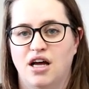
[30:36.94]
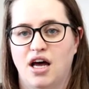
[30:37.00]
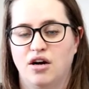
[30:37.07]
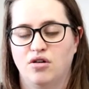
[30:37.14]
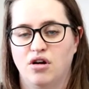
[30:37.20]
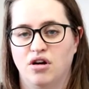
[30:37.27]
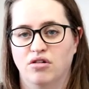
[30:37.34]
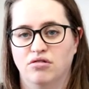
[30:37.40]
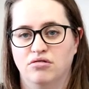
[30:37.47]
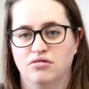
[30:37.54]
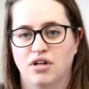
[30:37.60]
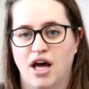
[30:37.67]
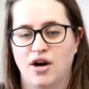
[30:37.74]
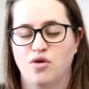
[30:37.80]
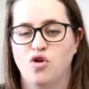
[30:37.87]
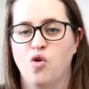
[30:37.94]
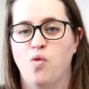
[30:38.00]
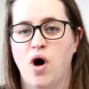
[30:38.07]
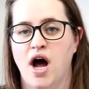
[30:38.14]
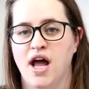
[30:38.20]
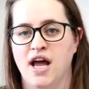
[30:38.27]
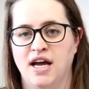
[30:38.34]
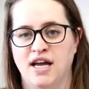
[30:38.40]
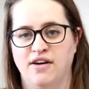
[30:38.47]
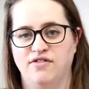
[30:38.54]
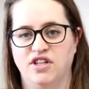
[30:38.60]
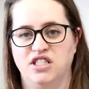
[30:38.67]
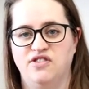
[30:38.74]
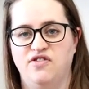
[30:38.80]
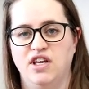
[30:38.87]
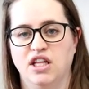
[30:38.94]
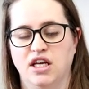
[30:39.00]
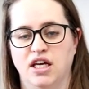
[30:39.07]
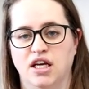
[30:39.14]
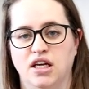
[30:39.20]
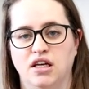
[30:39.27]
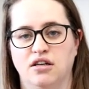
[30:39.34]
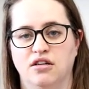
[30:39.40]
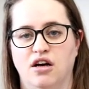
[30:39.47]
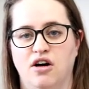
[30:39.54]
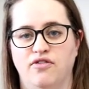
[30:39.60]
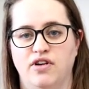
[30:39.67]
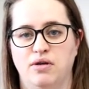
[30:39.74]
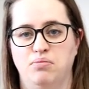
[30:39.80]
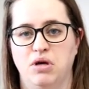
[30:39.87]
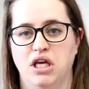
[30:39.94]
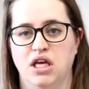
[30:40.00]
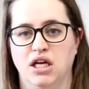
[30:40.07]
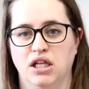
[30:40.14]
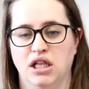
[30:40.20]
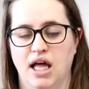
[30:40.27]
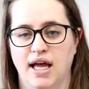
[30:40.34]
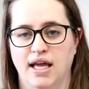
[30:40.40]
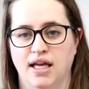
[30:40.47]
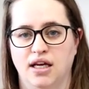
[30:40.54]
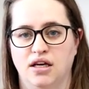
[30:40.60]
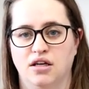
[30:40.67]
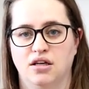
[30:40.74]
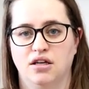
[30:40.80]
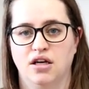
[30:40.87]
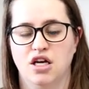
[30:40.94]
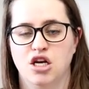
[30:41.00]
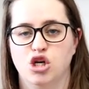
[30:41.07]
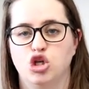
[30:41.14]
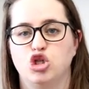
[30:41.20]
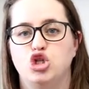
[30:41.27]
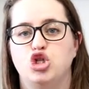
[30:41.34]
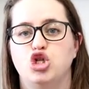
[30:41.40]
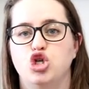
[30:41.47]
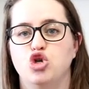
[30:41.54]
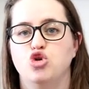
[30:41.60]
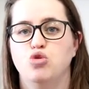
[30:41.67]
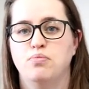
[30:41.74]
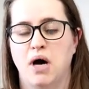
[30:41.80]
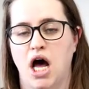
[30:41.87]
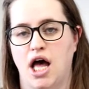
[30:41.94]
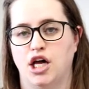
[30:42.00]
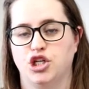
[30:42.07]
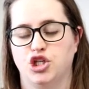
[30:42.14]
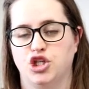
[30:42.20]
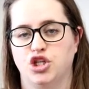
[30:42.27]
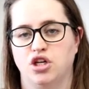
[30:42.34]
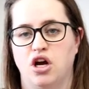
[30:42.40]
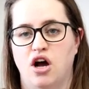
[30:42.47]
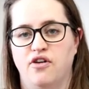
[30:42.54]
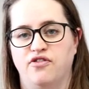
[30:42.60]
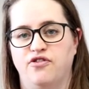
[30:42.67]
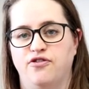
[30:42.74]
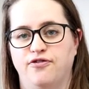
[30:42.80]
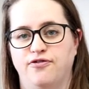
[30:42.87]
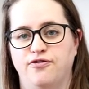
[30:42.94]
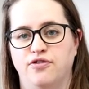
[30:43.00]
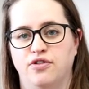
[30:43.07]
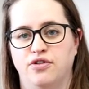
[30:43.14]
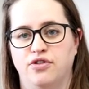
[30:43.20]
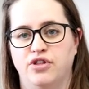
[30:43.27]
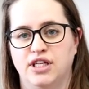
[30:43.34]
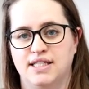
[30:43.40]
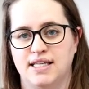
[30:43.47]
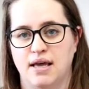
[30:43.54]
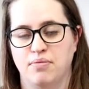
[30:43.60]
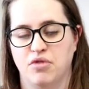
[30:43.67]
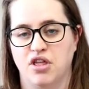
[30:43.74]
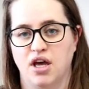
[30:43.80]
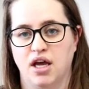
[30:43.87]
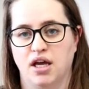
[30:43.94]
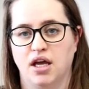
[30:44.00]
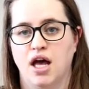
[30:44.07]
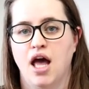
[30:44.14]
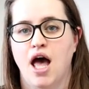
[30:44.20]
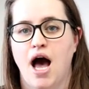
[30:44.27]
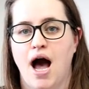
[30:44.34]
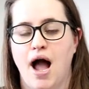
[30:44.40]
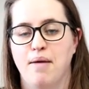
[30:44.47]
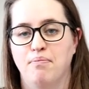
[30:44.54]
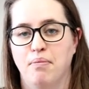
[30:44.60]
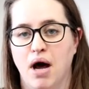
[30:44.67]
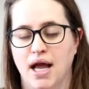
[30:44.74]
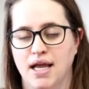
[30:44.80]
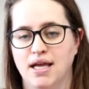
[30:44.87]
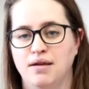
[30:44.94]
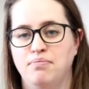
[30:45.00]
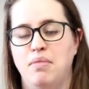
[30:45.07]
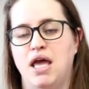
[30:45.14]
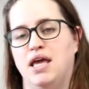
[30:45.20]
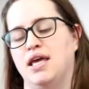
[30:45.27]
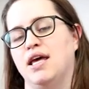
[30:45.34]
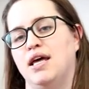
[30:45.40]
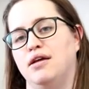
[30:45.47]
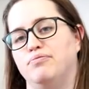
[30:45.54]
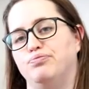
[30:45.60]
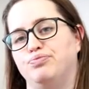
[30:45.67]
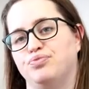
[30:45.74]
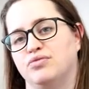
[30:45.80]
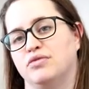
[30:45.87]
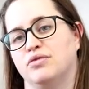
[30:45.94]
I don't know. I don't know why I have this feeling of it being like too much of the same thing. I might make it